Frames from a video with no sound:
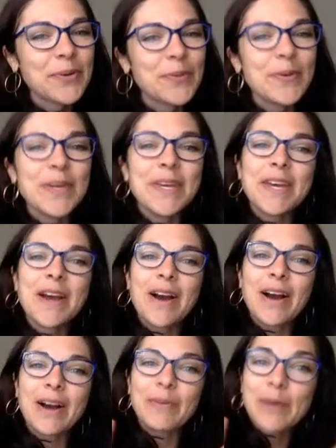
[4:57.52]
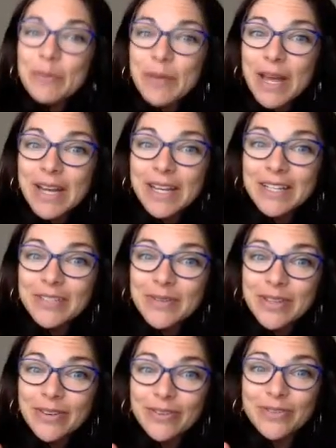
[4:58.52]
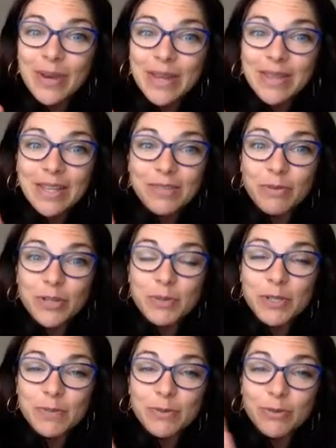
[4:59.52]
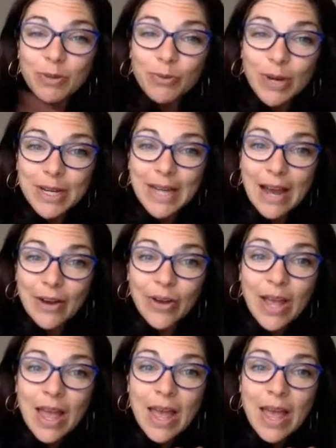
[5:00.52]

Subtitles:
We're planning on doing those, right? That's what we're supposed to be doing right now.